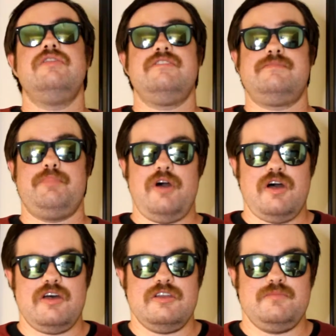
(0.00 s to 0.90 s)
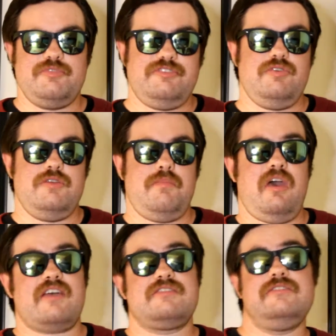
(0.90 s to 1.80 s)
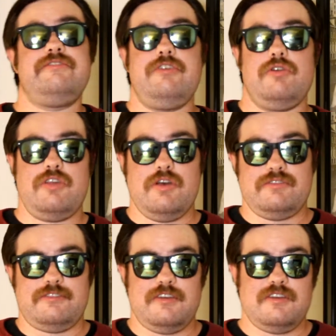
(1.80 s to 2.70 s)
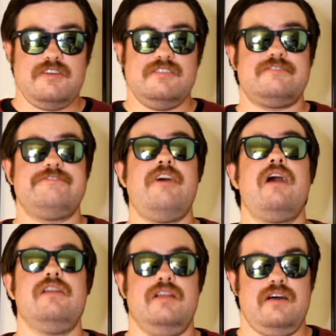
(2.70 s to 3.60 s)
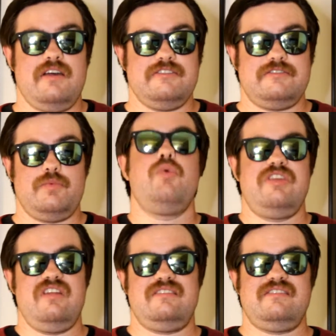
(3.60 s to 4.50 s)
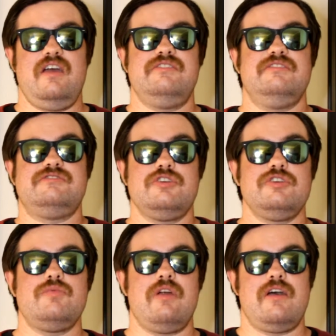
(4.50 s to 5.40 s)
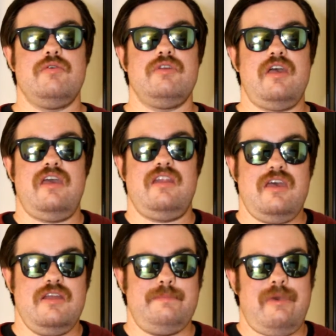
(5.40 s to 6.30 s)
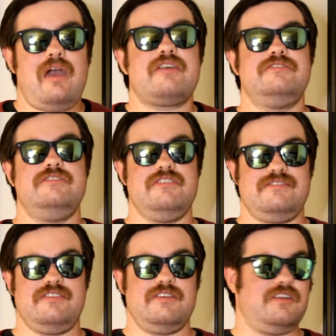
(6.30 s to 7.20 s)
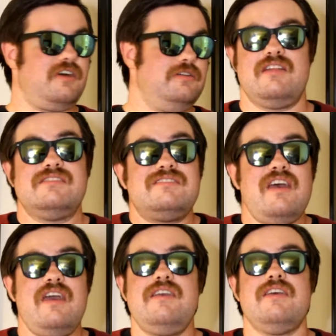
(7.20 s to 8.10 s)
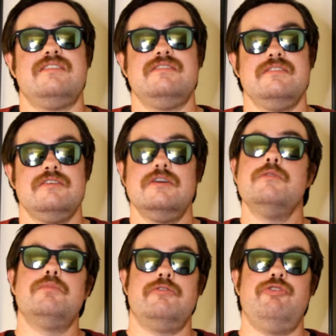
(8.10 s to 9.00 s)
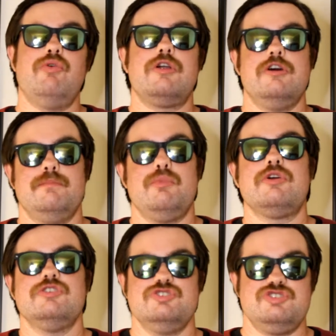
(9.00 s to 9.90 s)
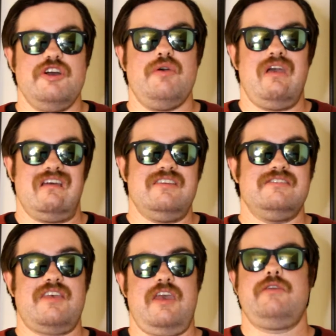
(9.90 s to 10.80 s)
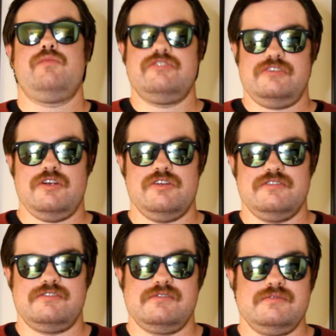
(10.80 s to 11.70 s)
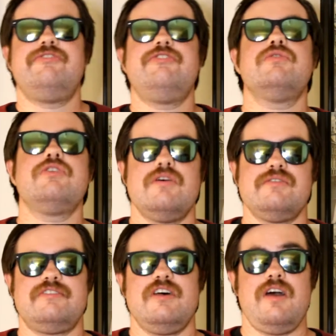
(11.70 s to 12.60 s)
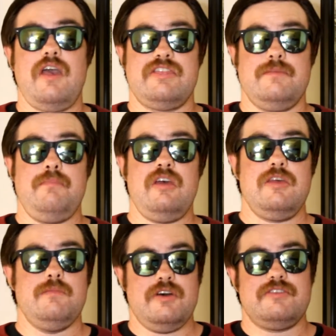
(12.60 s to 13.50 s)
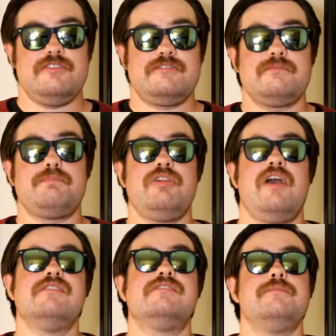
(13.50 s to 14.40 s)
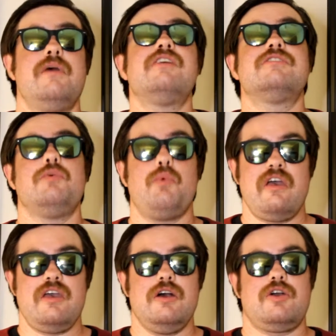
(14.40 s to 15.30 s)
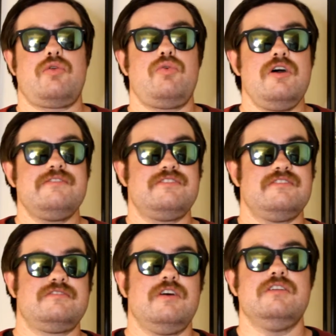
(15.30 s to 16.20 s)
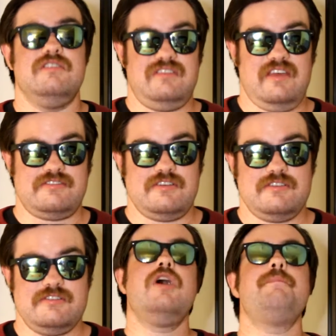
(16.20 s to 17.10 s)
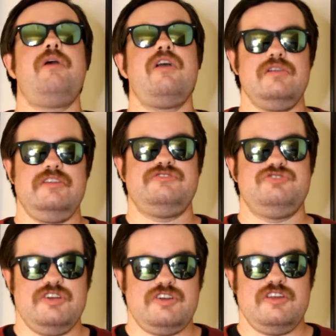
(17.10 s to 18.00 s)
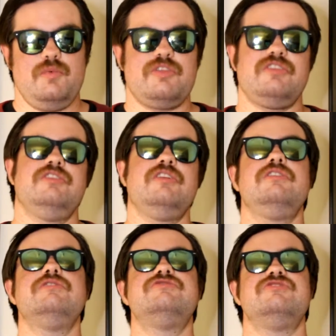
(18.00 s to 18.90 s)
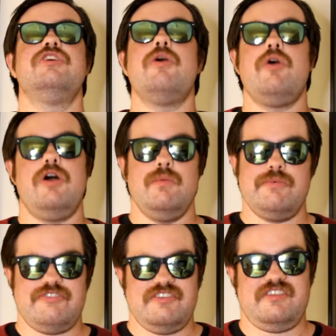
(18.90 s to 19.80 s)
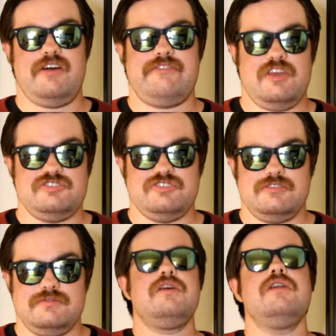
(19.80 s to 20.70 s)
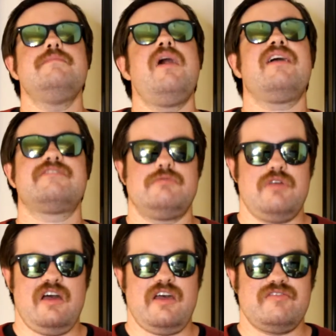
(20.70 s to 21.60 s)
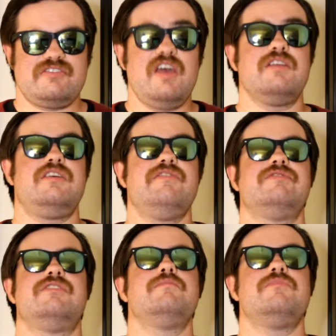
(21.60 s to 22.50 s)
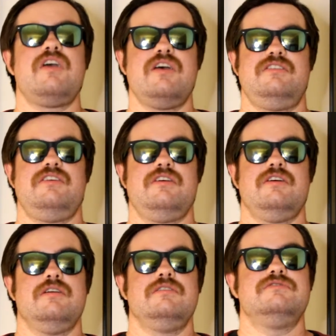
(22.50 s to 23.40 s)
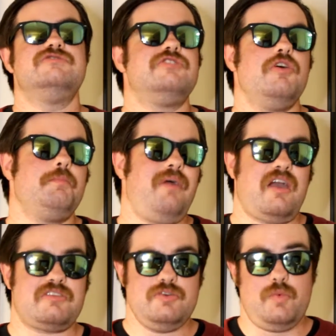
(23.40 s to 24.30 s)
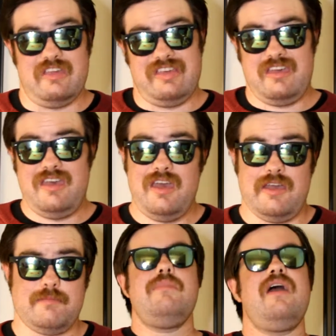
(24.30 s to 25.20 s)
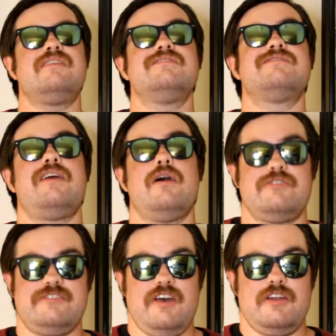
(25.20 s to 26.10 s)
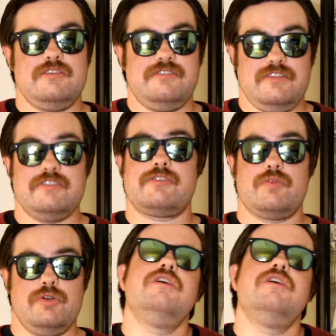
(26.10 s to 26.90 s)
This bond between Max and Furiosa is finalized when they decide to turn around and head back to the Citadel, and take it before Immortan Joe and his gang returns. Furiosa and the many mothers plan to make their way across the salt desert, a perilous journey with little to no hope for salvation. Then Max arrives and gives them the idea to go back the way they came. Max is an outsider to this group.